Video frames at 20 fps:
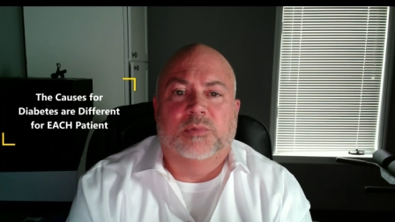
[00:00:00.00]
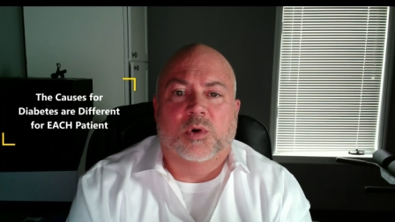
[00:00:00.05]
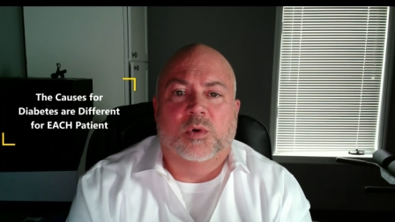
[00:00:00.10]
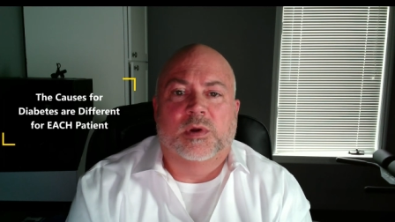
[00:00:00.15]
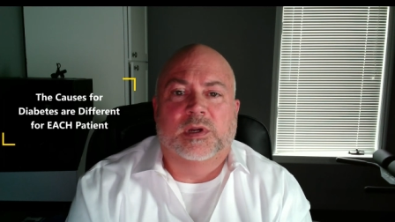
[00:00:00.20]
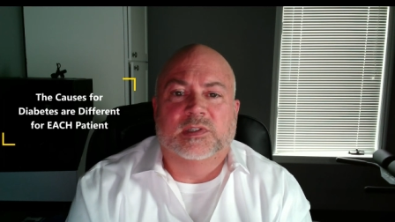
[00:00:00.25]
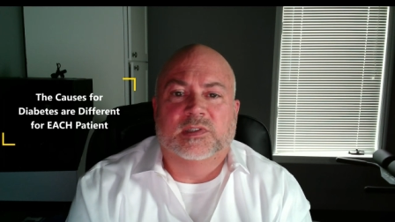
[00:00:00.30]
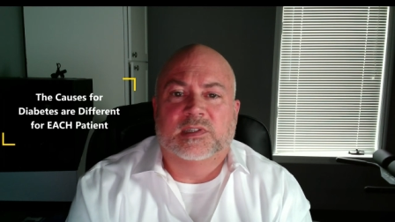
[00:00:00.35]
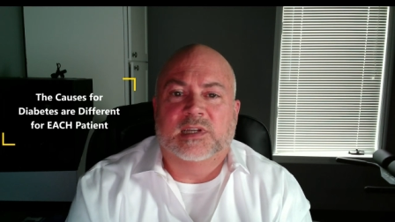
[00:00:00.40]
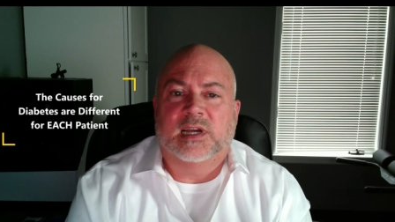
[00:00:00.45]

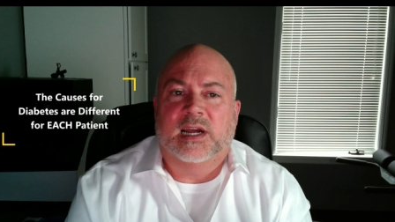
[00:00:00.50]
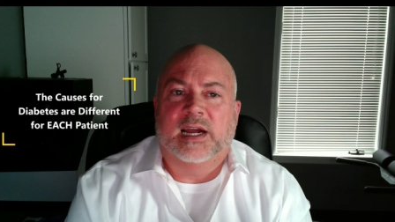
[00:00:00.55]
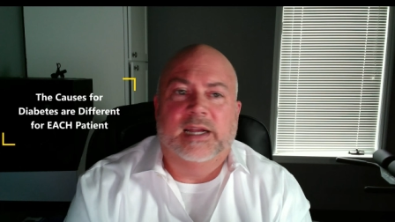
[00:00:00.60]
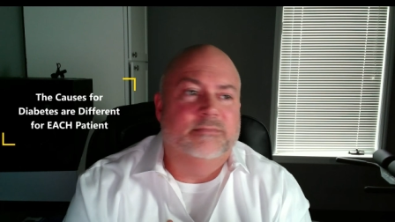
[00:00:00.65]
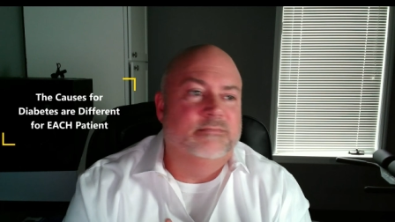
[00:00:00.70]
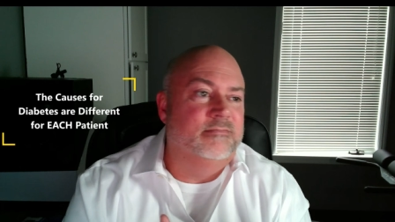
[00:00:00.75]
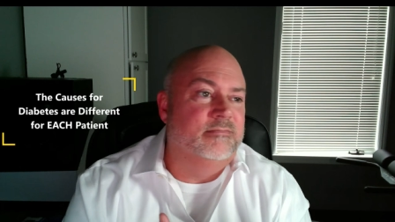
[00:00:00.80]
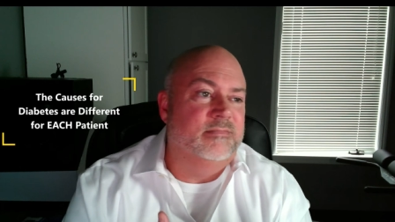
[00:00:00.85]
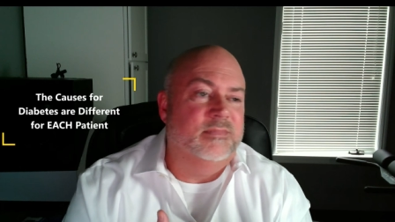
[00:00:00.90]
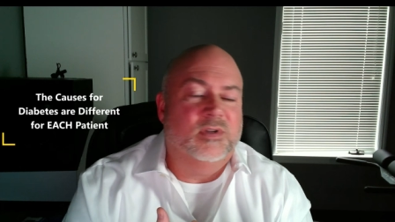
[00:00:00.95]
broke
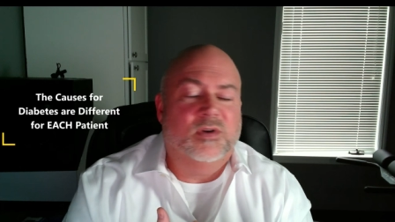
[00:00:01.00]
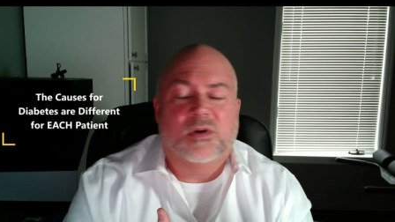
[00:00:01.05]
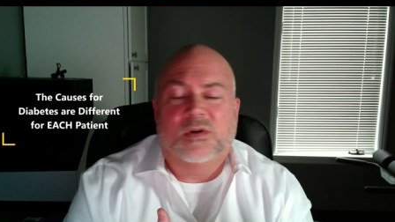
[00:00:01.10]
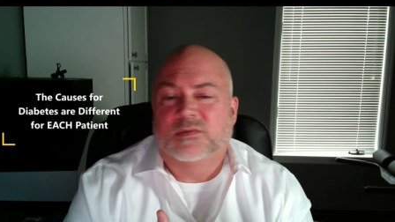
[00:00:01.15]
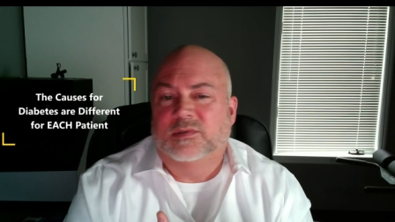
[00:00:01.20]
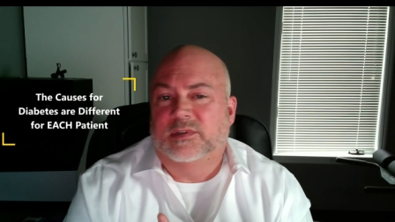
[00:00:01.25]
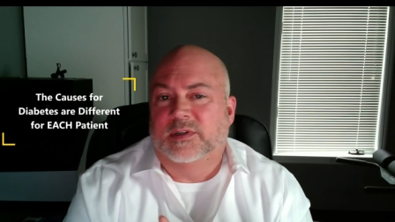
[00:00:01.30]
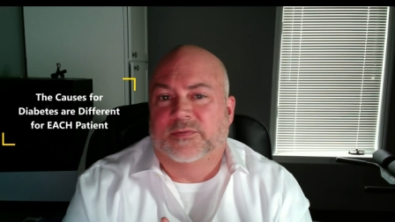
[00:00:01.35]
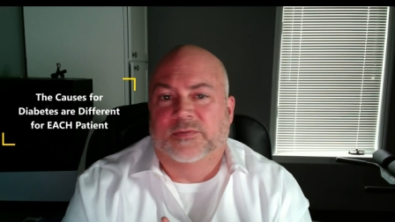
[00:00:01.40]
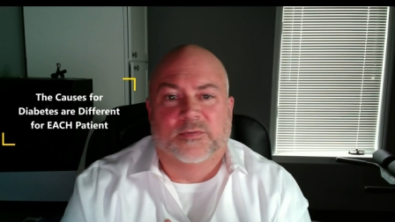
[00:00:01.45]
inside, they're
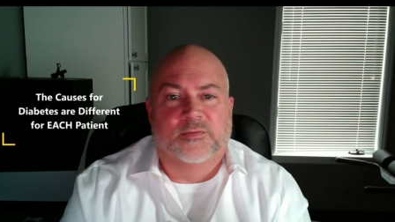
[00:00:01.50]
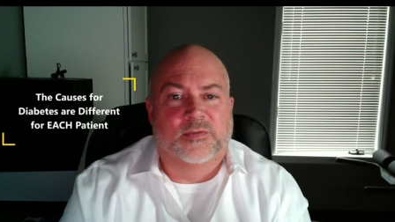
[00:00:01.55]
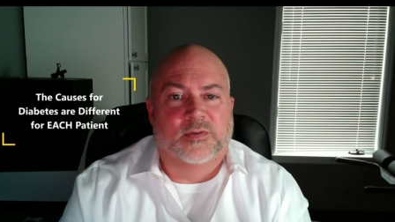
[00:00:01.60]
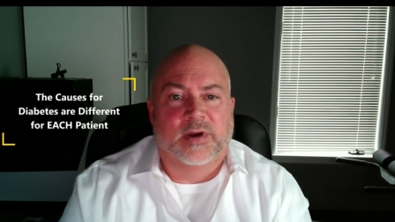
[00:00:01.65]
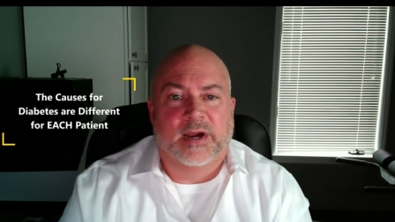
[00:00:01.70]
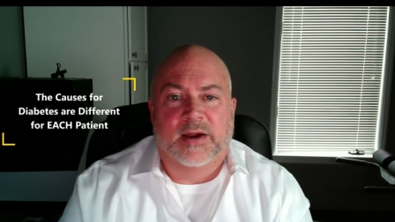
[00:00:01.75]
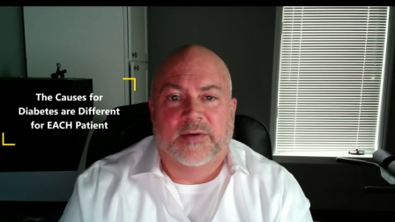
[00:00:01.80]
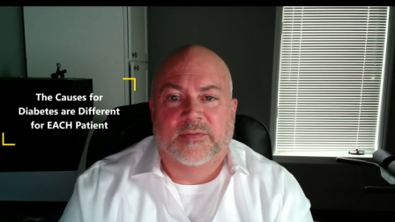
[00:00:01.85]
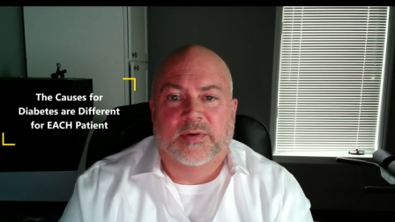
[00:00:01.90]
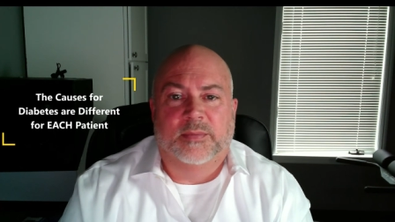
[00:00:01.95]
all different
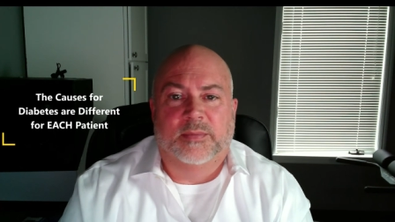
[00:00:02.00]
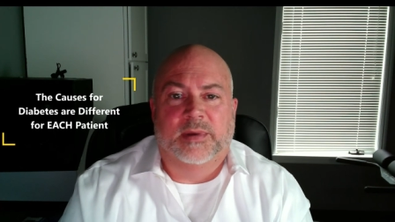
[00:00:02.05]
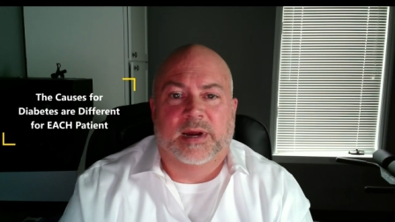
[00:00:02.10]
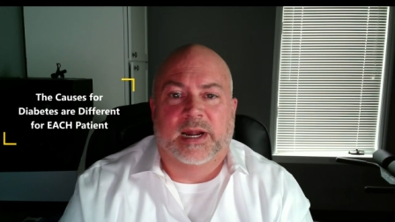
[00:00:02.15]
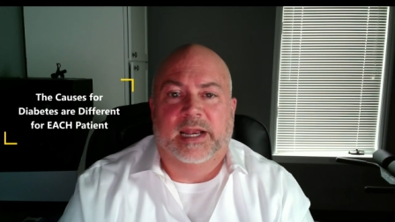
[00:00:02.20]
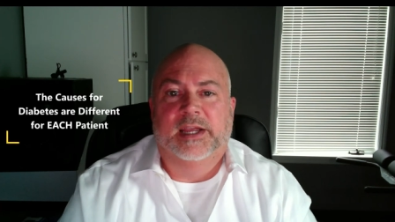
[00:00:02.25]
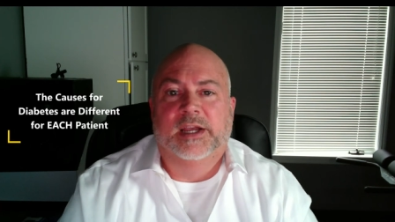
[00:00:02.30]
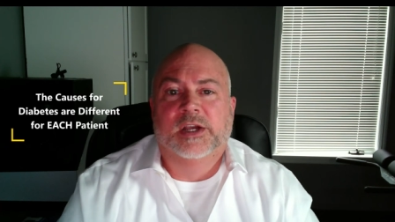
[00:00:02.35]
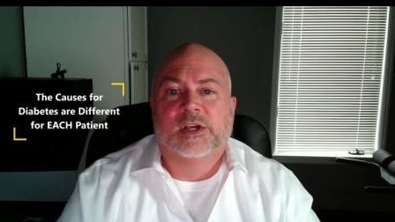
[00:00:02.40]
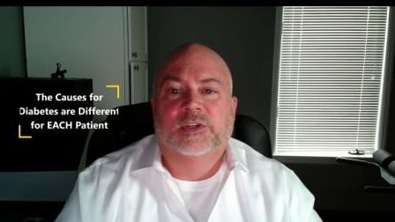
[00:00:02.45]
for everybody.